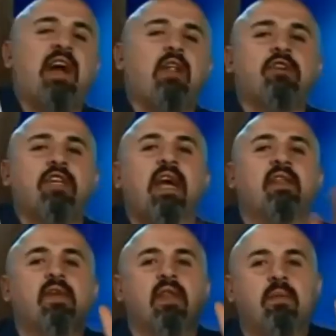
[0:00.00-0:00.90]
your final
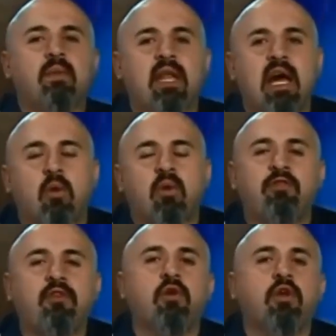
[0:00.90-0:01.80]
chance. Let me now
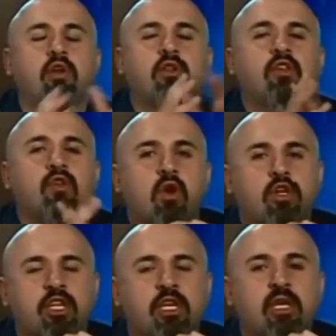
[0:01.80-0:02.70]
refute your
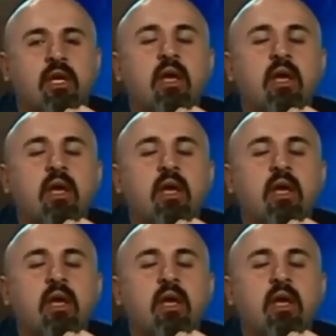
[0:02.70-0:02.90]
distortion.